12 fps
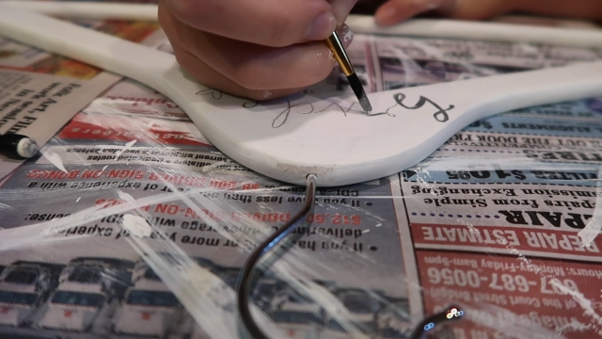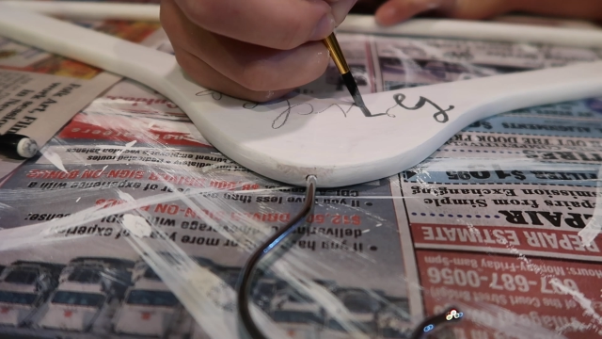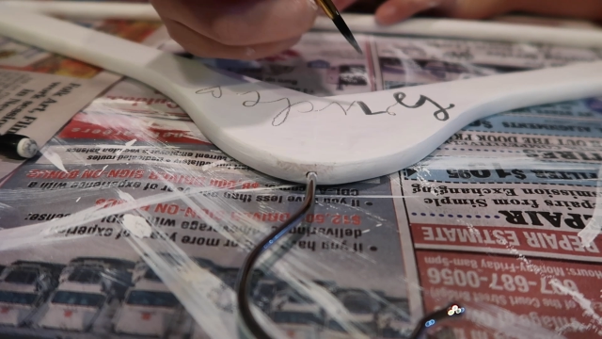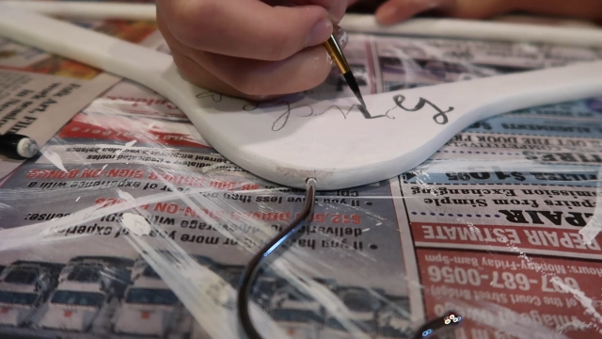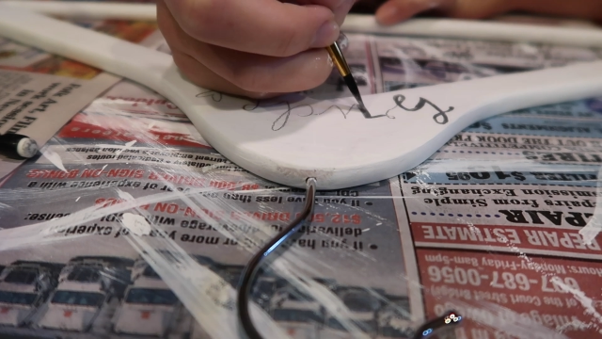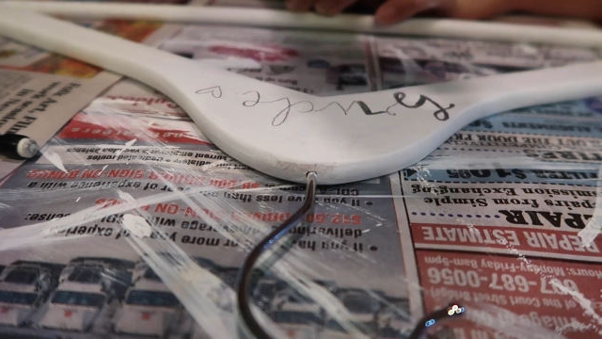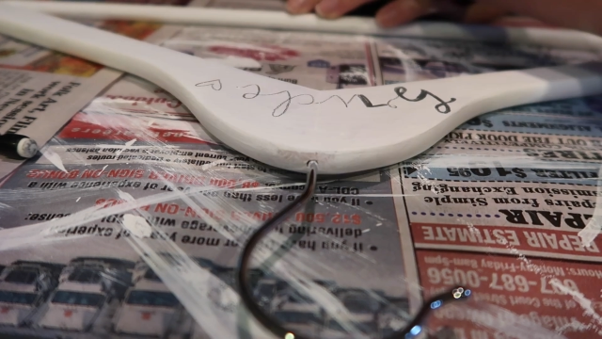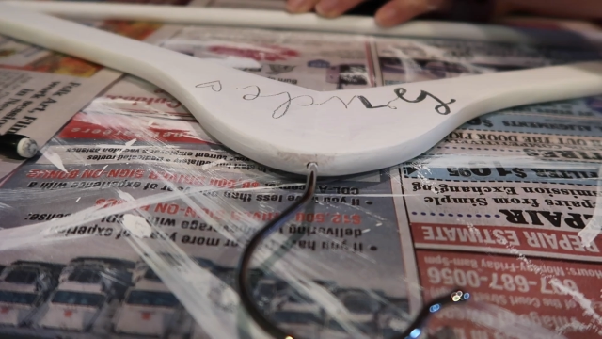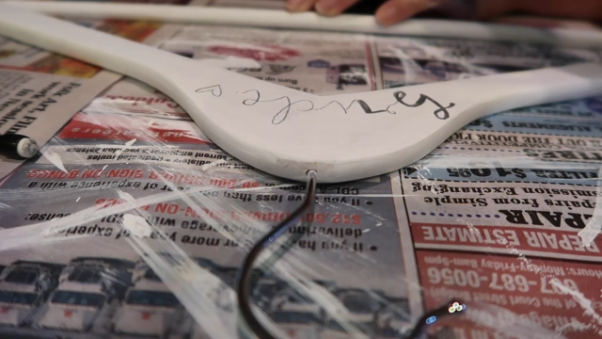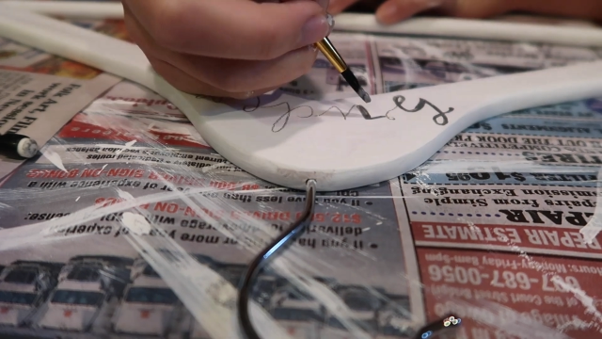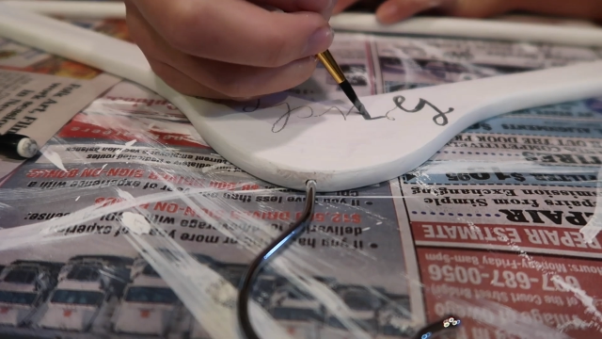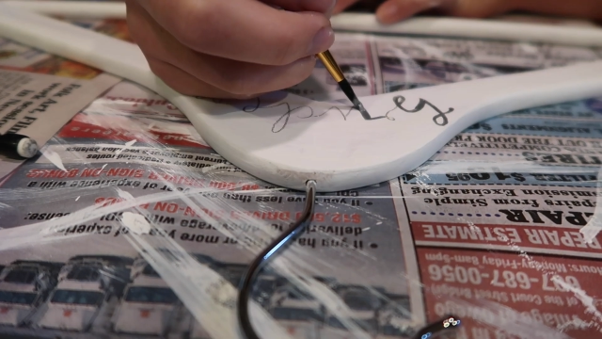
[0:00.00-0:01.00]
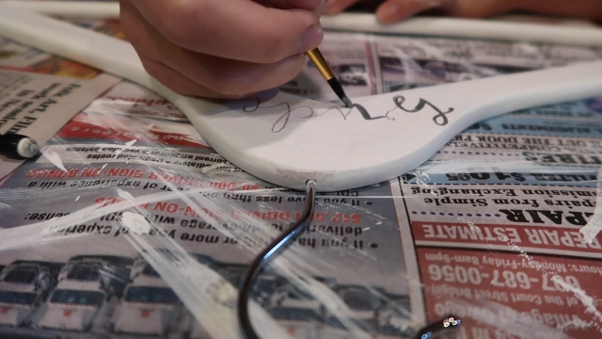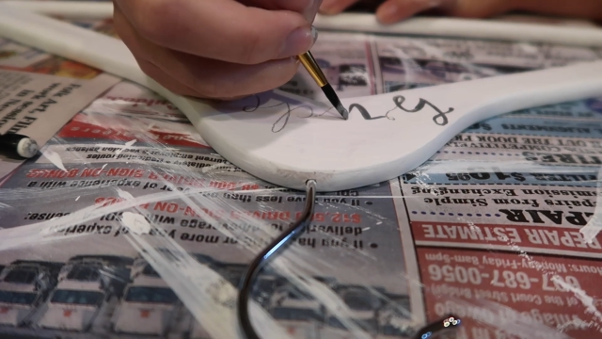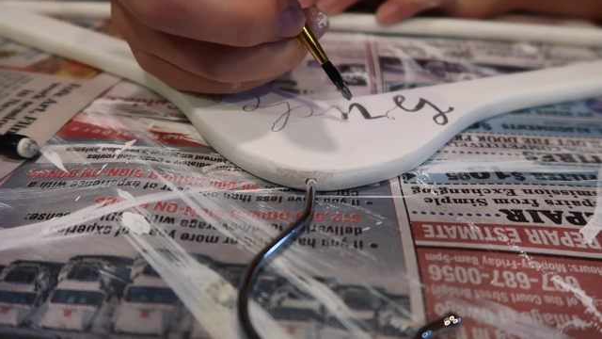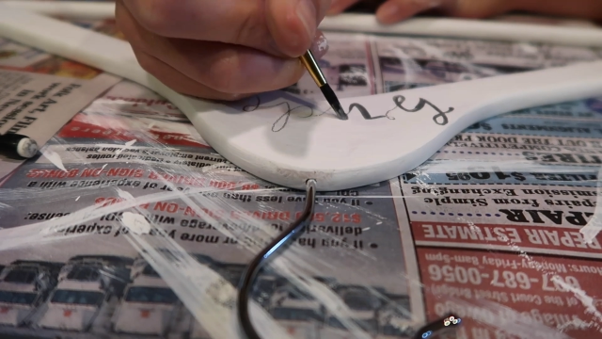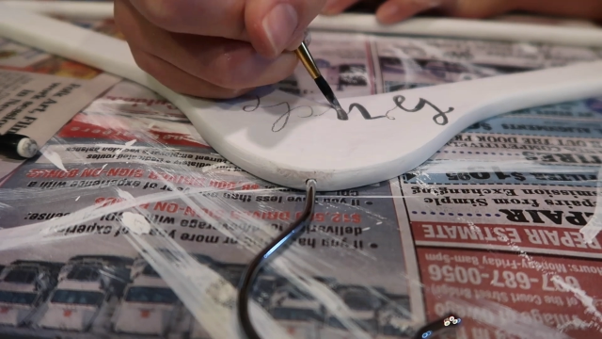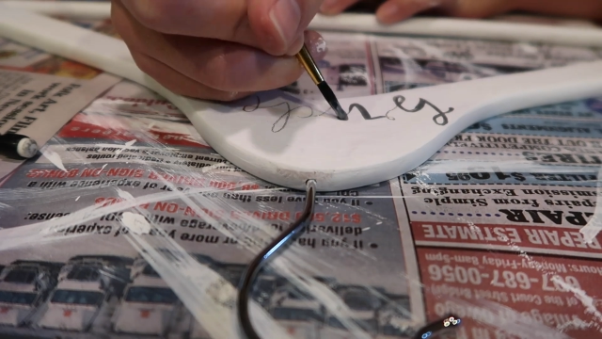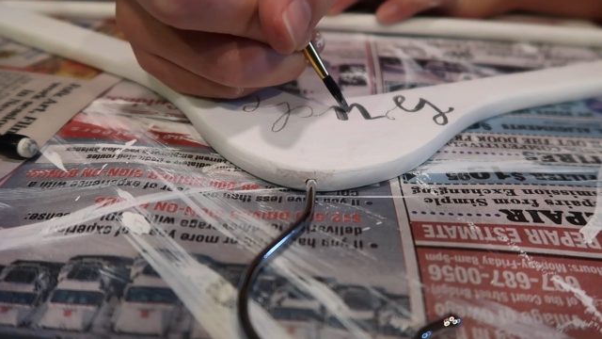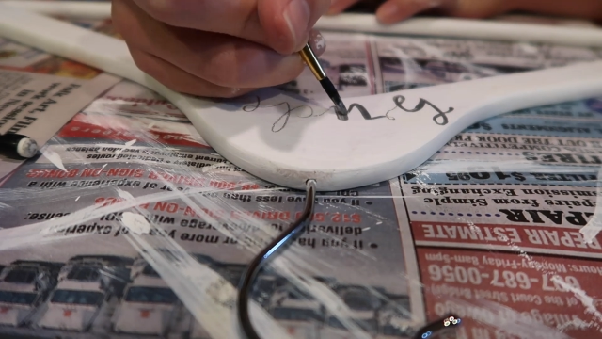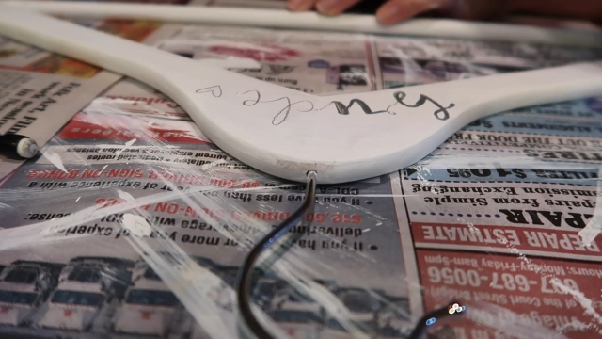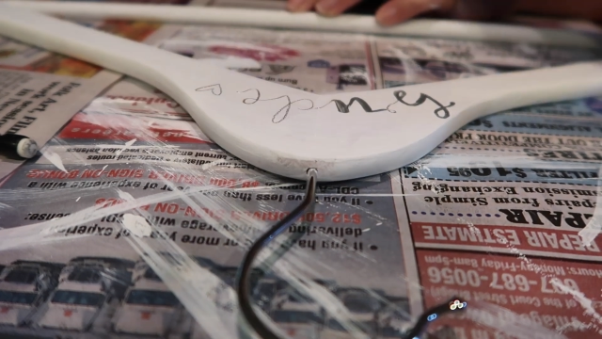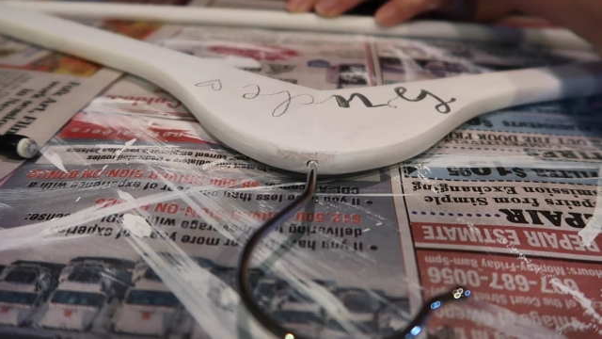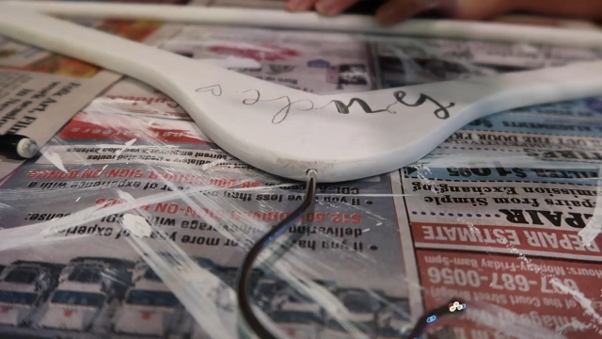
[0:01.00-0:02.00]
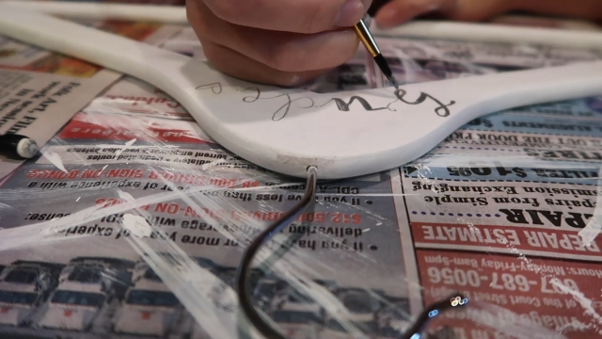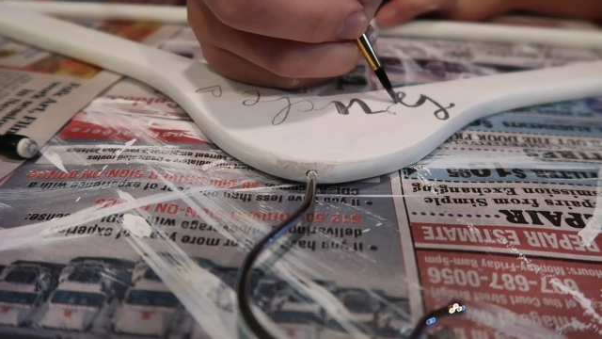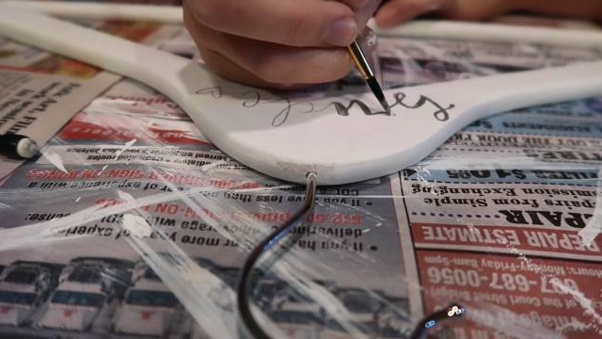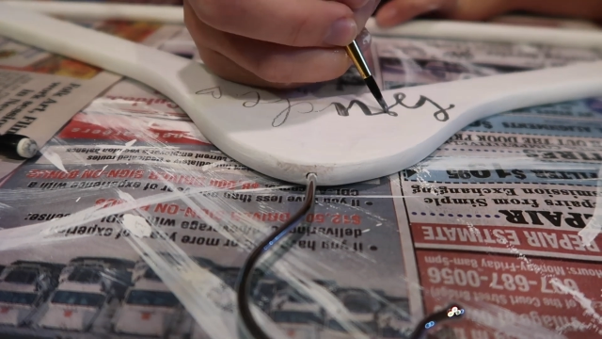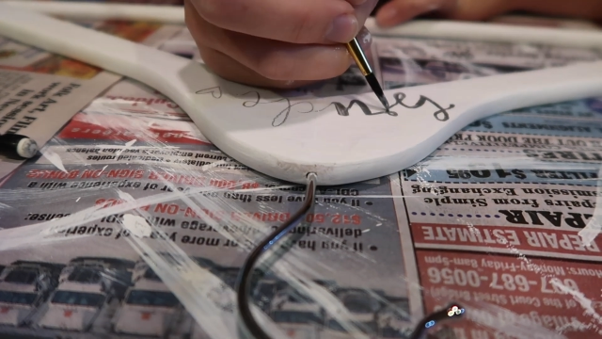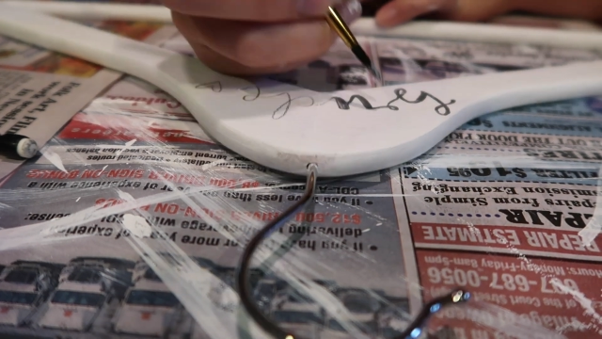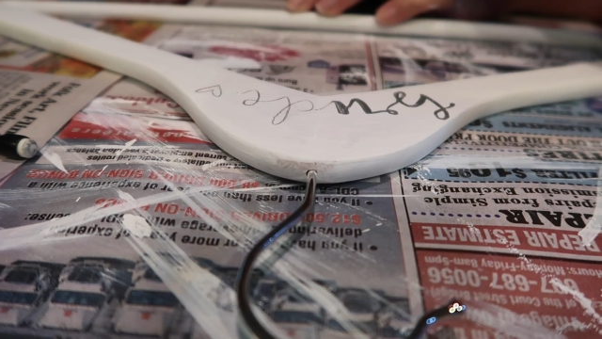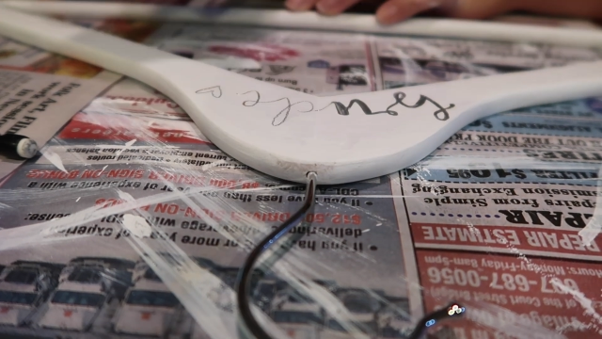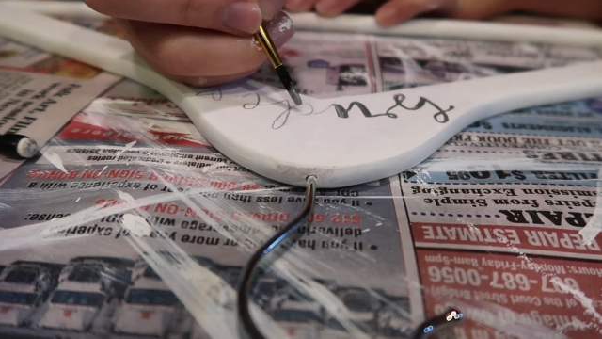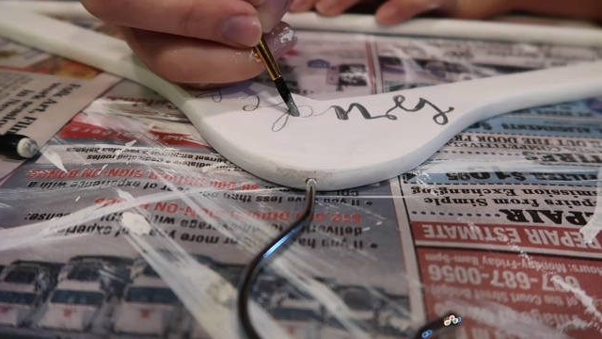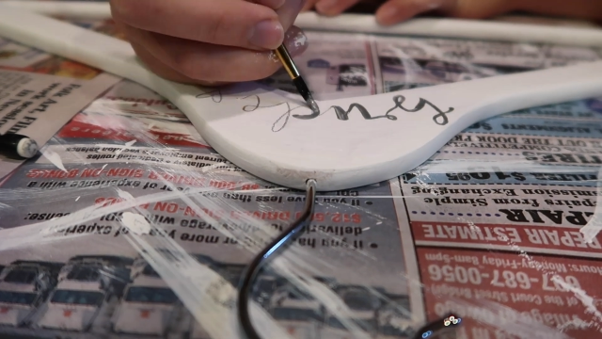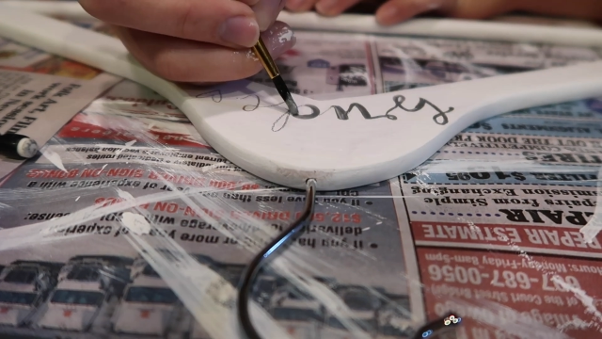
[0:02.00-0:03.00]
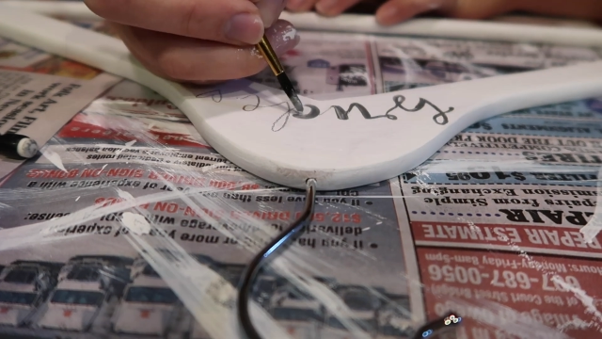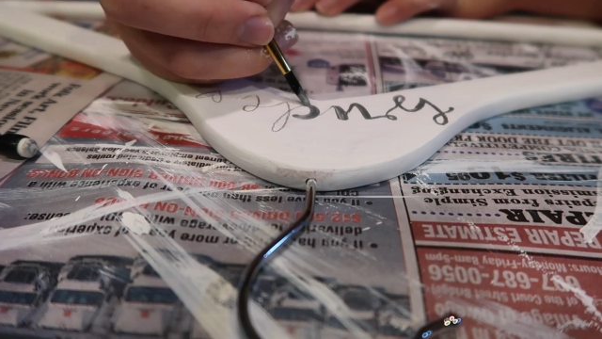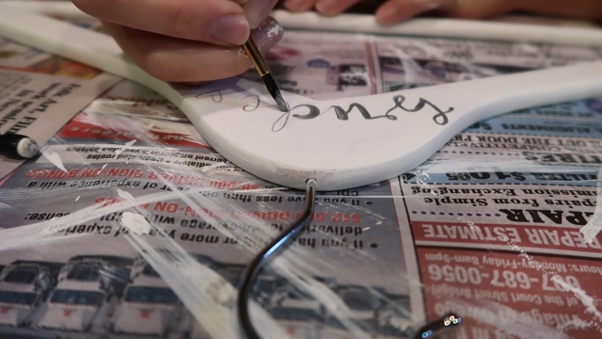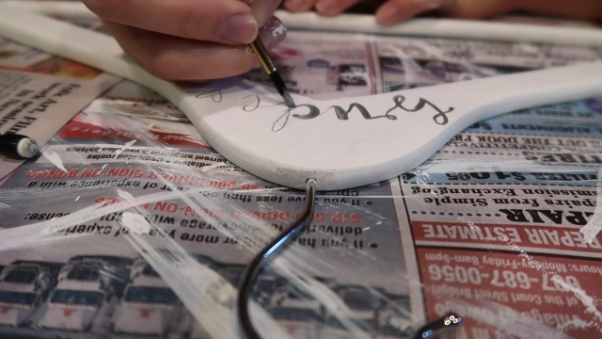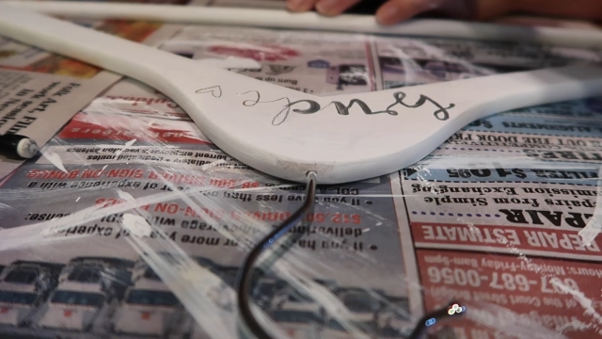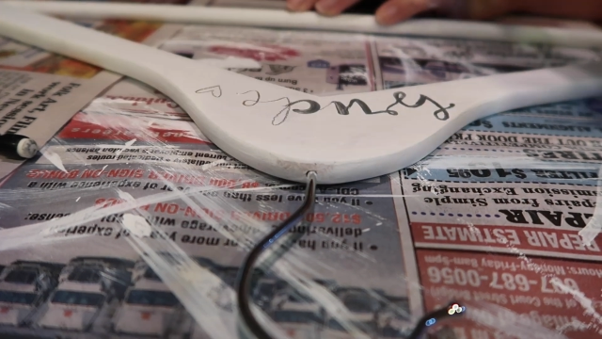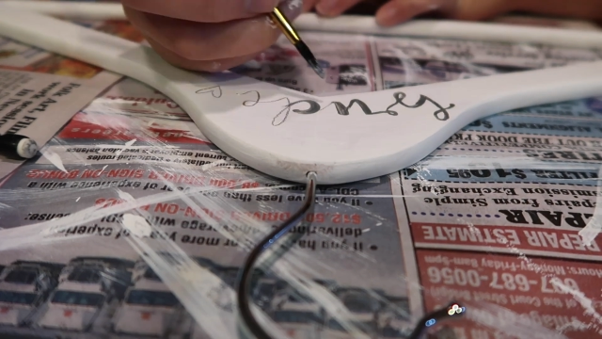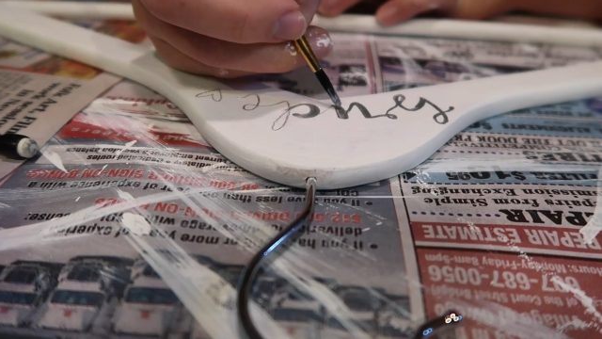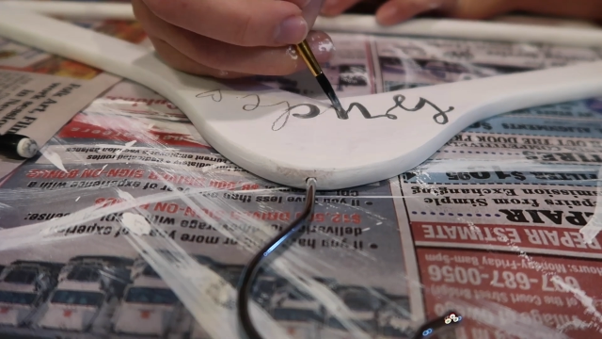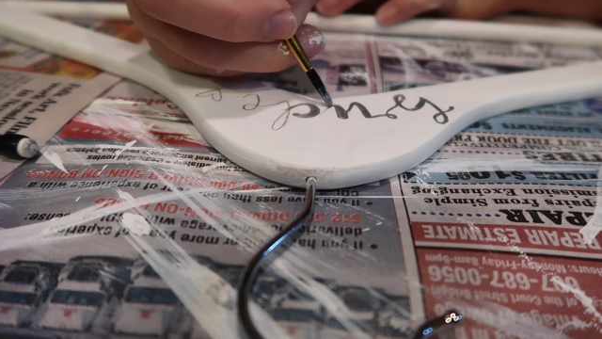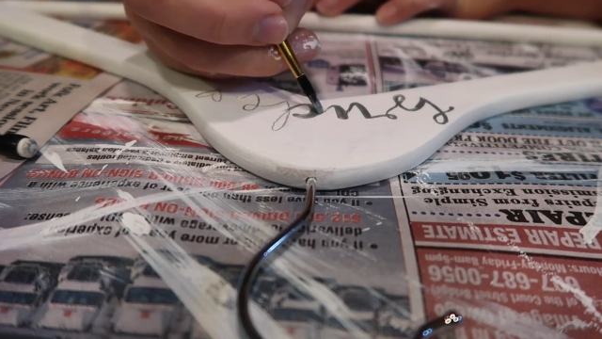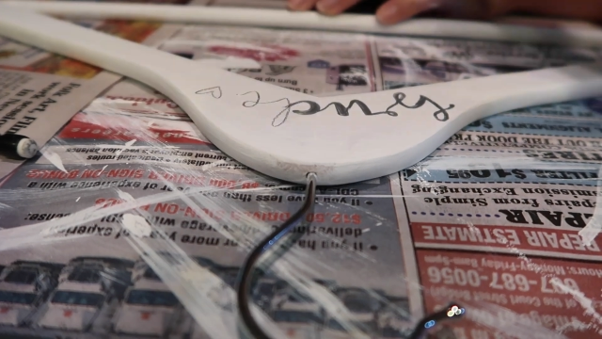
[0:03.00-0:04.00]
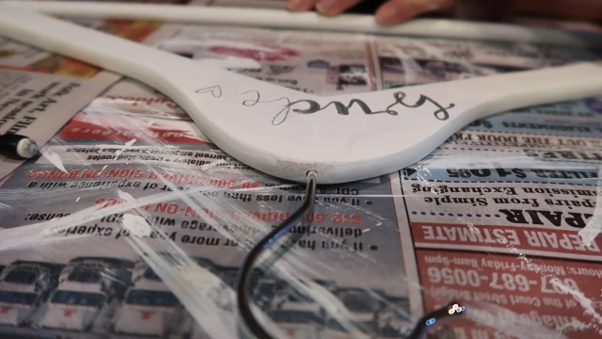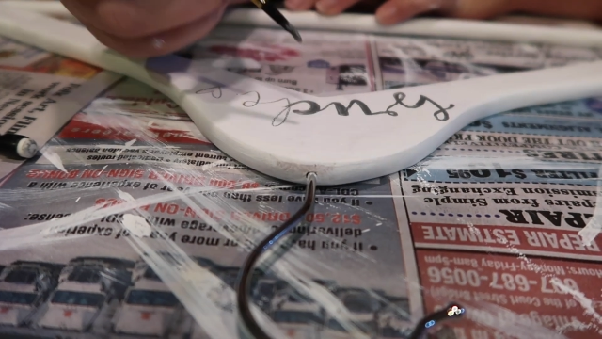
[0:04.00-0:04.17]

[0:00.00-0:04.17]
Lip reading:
No face is visible, so there are no lips to read.